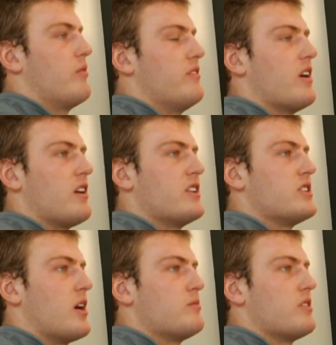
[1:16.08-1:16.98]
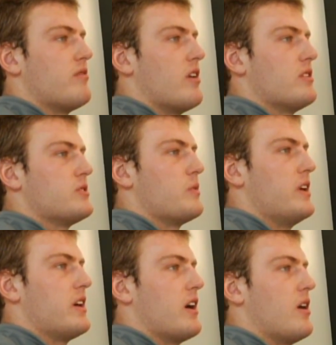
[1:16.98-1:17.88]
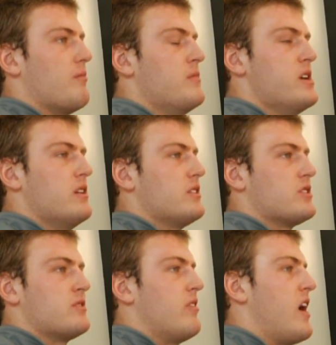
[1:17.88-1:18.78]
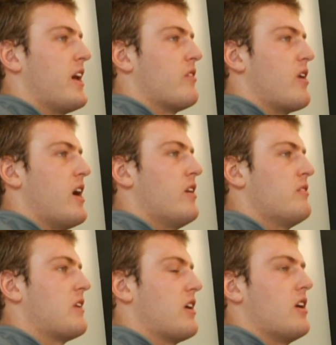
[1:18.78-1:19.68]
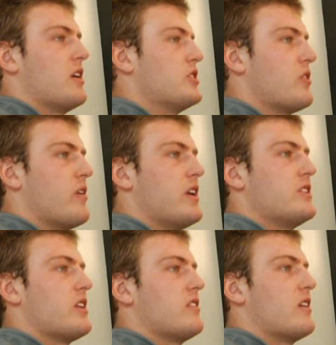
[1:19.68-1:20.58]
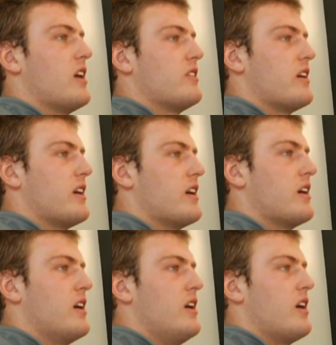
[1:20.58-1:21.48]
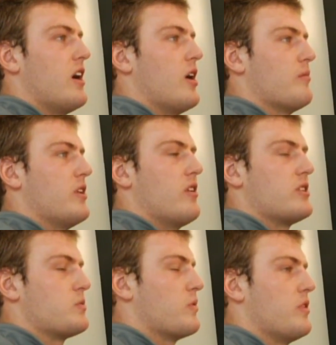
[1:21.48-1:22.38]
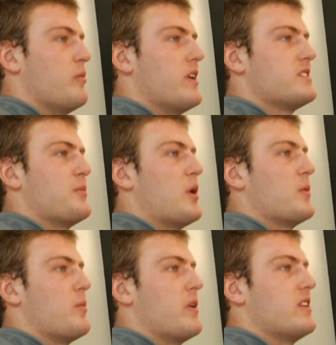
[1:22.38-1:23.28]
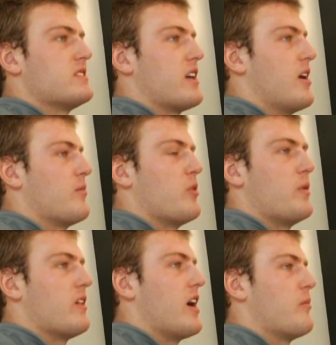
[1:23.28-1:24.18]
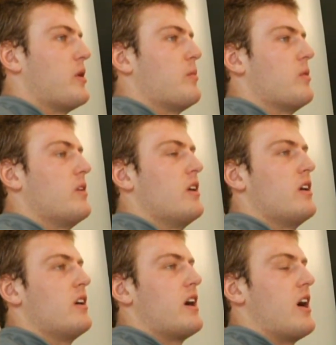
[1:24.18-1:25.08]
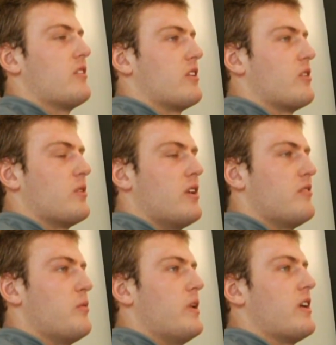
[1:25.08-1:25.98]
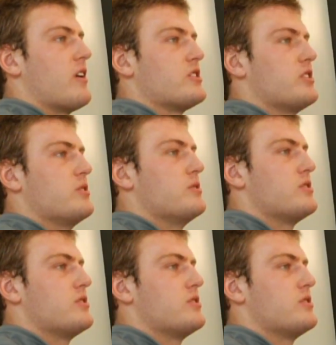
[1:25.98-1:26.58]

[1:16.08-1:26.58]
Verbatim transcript: We've done a good job so far this week. Um, just flying around, uh, enjoying each other out there. Um, you know, because we're really blessed to be able to play this game. There will be a lot of people out there that would love to be in our shoes.